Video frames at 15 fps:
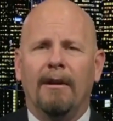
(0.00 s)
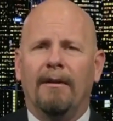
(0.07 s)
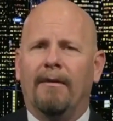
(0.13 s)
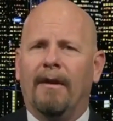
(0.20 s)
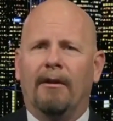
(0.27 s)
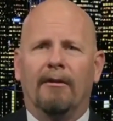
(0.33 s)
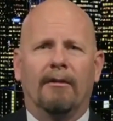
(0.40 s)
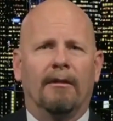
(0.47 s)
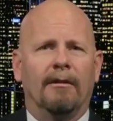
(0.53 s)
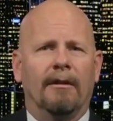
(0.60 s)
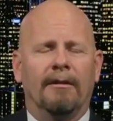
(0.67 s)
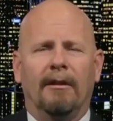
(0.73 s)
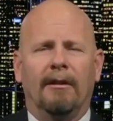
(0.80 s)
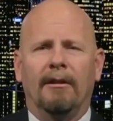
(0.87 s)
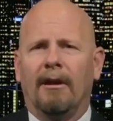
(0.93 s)
that are a
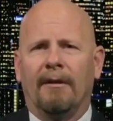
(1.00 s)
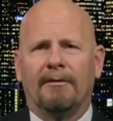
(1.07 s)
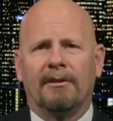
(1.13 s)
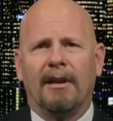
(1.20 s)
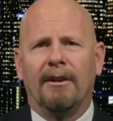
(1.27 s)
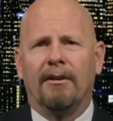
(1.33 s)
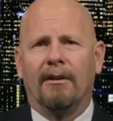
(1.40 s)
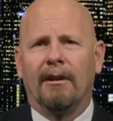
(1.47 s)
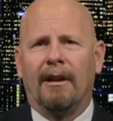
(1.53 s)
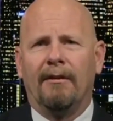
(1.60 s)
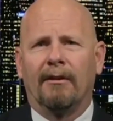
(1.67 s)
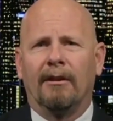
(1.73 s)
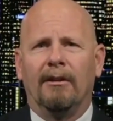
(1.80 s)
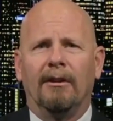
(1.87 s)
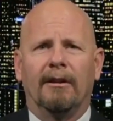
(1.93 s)
little off center, and they're
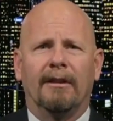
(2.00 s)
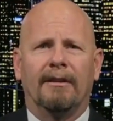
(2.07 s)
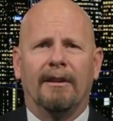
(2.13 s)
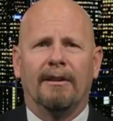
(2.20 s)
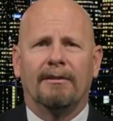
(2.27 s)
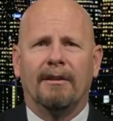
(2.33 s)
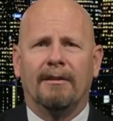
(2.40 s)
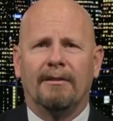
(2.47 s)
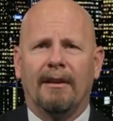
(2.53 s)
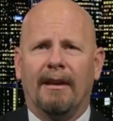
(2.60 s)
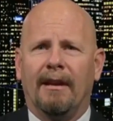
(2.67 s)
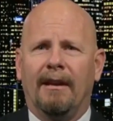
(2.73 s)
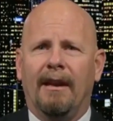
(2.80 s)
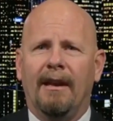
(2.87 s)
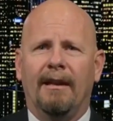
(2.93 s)
going to look at this and
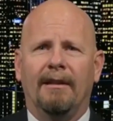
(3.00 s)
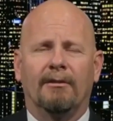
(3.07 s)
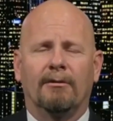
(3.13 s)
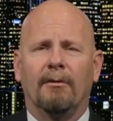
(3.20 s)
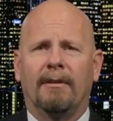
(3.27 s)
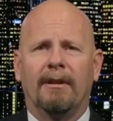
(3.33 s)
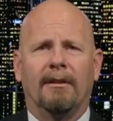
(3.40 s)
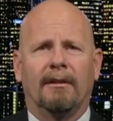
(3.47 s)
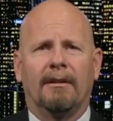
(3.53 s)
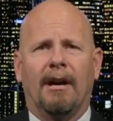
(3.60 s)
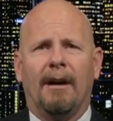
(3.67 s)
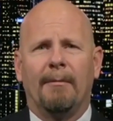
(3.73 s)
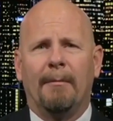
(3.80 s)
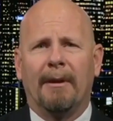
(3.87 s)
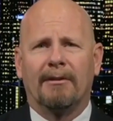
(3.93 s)
say, hey, let's go kill a cop
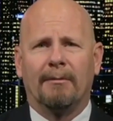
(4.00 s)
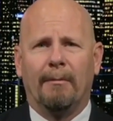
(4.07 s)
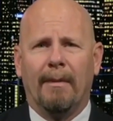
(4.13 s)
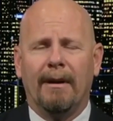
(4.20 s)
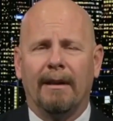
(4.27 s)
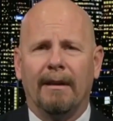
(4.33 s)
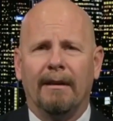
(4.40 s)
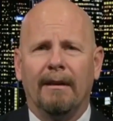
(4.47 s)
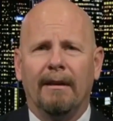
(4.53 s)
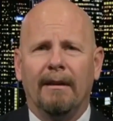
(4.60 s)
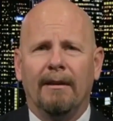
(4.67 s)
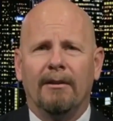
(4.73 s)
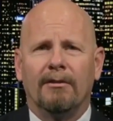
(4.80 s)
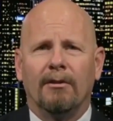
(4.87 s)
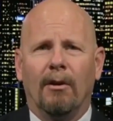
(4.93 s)
and make some money.
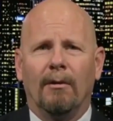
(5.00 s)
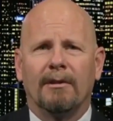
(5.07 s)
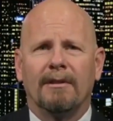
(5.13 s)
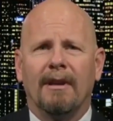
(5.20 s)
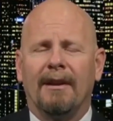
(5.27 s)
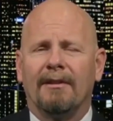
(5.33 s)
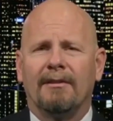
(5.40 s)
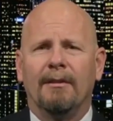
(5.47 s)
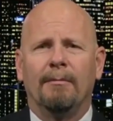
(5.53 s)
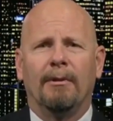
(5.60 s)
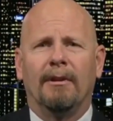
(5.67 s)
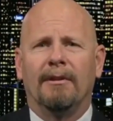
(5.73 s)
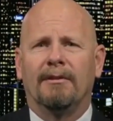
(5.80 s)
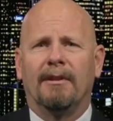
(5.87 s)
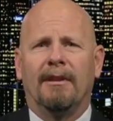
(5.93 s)
So it's not simple
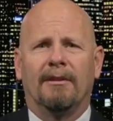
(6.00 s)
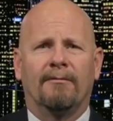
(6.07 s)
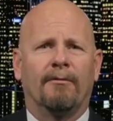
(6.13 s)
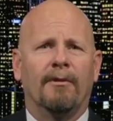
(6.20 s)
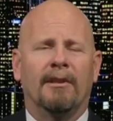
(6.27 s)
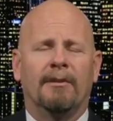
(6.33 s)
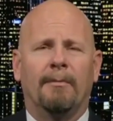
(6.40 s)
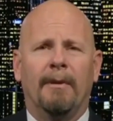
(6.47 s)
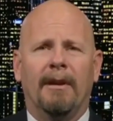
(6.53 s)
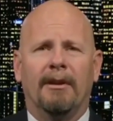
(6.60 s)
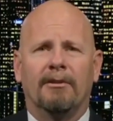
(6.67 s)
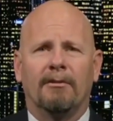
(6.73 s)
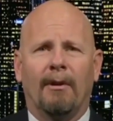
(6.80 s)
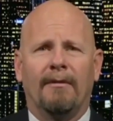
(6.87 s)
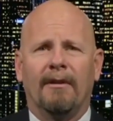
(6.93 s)
as free speech.
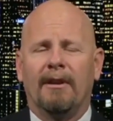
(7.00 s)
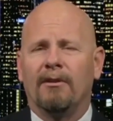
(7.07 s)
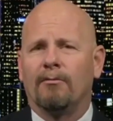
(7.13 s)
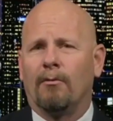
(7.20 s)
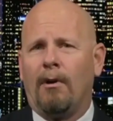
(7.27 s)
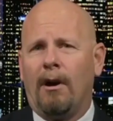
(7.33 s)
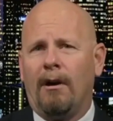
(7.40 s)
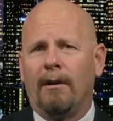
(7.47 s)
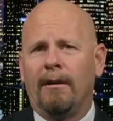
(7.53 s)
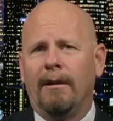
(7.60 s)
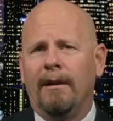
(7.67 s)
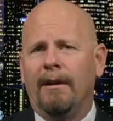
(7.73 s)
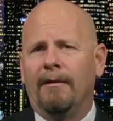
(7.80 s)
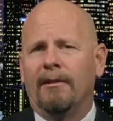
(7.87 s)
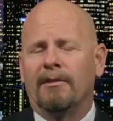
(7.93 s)
So I think he's wrong.
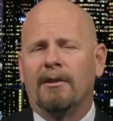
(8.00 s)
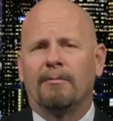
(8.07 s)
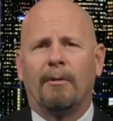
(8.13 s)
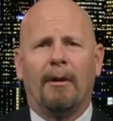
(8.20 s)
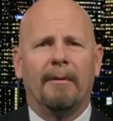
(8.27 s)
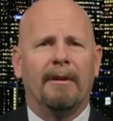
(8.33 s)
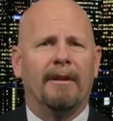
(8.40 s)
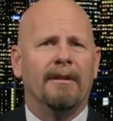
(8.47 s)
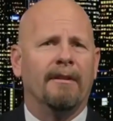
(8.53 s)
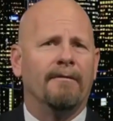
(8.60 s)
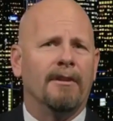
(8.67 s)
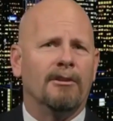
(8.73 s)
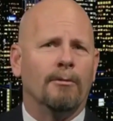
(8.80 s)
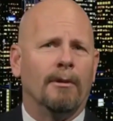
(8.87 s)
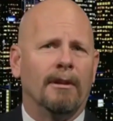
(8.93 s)
This is probably an
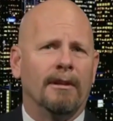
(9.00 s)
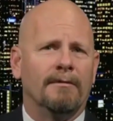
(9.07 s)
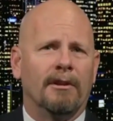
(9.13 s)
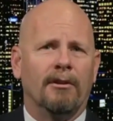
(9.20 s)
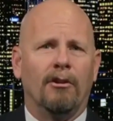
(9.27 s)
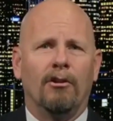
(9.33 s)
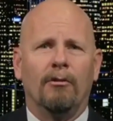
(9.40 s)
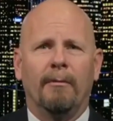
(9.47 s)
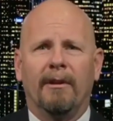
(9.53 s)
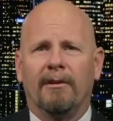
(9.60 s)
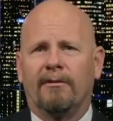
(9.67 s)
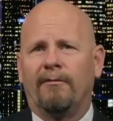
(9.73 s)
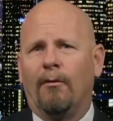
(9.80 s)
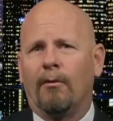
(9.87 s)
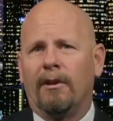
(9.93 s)
individual that lives at home in his
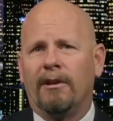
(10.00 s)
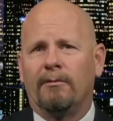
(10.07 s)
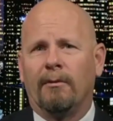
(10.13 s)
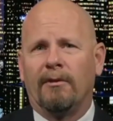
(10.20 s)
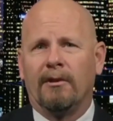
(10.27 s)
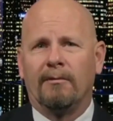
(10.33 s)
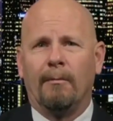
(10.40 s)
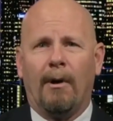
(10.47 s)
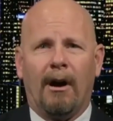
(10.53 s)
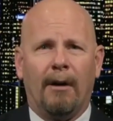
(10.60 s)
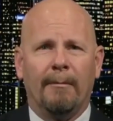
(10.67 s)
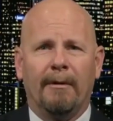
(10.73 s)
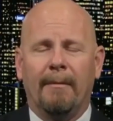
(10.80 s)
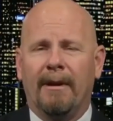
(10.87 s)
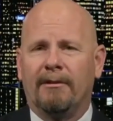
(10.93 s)
40s with his mom
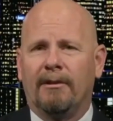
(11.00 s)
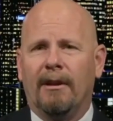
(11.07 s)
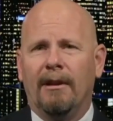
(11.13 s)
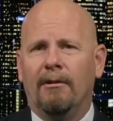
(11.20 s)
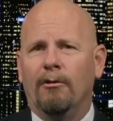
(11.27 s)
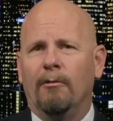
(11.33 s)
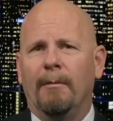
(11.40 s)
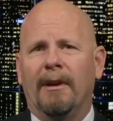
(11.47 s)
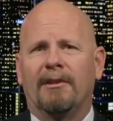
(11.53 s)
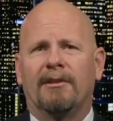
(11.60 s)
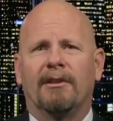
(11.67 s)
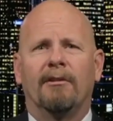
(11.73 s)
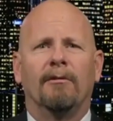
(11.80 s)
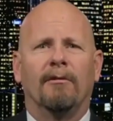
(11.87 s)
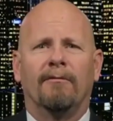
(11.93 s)
and who makes
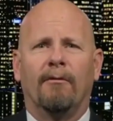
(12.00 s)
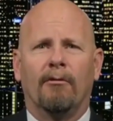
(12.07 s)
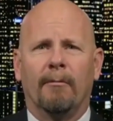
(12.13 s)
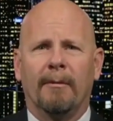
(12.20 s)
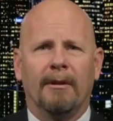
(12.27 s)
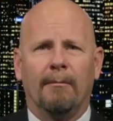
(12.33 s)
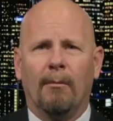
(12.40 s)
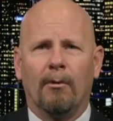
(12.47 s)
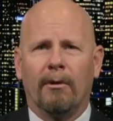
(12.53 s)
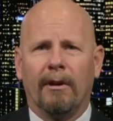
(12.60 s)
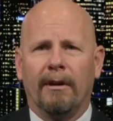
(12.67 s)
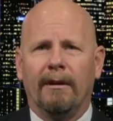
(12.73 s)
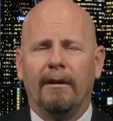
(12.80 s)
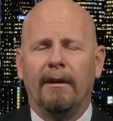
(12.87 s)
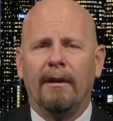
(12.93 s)
cereal for him in the
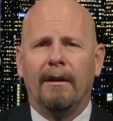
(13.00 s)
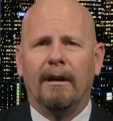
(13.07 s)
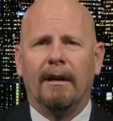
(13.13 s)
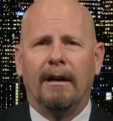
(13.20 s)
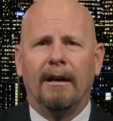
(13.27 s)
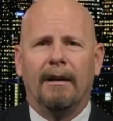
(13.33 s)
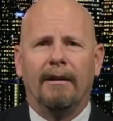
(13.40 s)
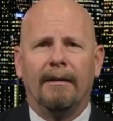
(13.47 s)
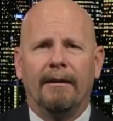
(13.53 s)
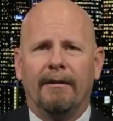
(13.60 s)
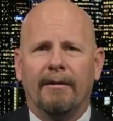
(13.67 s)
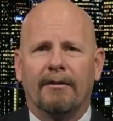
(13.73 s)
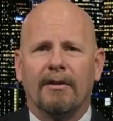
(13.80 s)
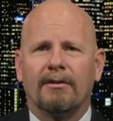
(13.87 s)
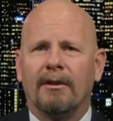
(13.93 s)
morning.
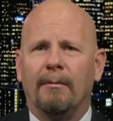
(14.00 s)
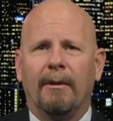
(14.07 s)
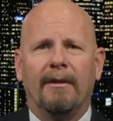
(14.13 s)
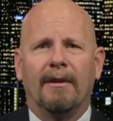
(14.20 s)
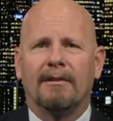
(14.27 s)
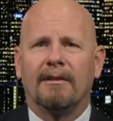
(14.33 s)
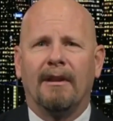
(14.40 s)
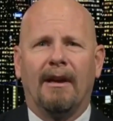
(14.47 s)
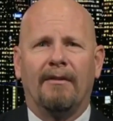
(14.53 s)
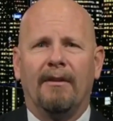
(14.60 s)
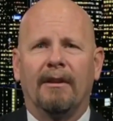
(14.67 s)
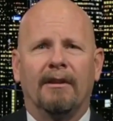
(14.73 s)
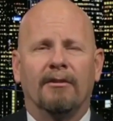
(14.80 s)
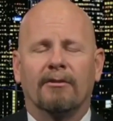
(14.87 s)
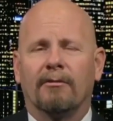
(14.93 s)
This is somebody that's not
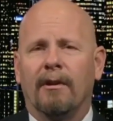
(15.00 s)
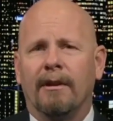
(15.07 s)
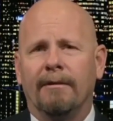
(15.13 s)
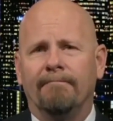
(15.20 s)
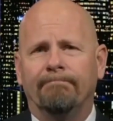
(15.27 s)
thinking straight.